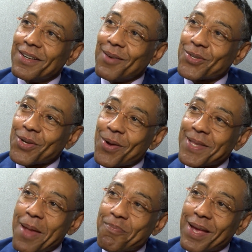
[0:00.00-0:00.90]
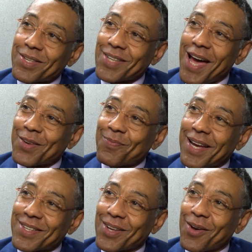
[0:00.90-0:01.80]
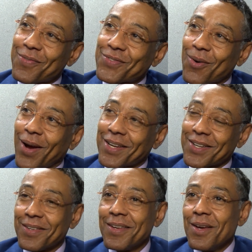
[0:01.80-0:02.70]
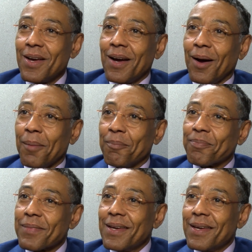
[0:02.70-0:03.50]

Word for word: I'm showing that best side of myself so I can, um,